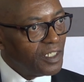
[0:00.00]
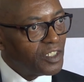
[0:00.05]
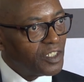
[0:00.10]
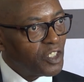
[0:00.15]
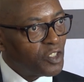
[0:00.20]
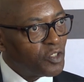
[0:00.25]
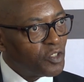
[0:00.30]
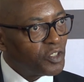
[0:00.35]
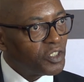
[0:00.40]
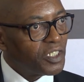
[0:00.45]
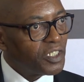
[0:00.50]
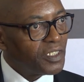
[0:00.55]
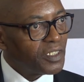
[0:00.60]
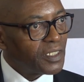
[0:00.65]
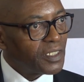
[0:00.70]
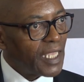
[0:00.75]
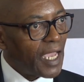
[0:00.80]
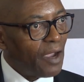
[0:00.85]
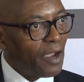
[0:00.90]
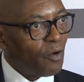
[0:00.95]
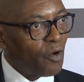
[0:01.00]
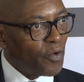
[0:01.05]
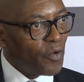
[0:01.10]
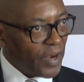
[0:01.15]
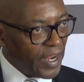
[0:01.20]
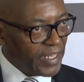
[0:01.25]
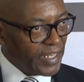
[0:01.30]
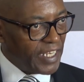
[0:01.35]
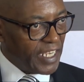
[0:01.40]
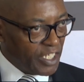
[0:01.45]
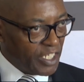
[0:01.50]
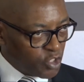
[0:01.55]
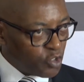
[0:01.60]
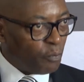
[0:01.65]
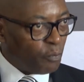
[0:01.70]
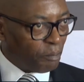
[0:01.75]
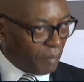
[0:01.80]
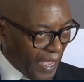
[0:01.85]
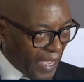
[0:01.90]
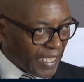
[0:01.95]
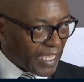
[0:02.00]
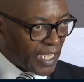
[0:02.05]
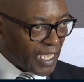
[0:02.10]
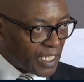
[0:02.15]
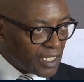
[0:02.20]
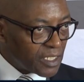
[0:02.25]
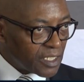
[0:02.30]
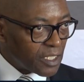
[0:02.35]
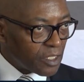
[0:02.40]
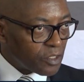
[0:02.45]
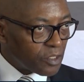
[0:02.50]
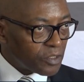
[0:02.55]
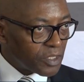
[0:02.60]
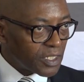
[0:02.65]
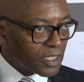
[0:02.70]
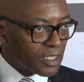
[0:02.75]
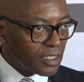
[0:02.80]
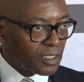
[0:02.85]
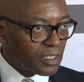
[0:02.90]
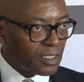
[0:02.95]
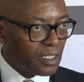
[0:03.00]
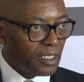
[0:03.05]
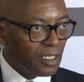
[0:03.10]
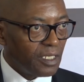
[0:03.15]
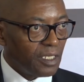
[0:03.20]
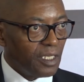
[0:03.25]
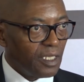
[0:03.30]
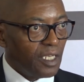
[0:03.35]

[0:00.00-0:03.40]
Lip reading: institutions now already into banking institutions.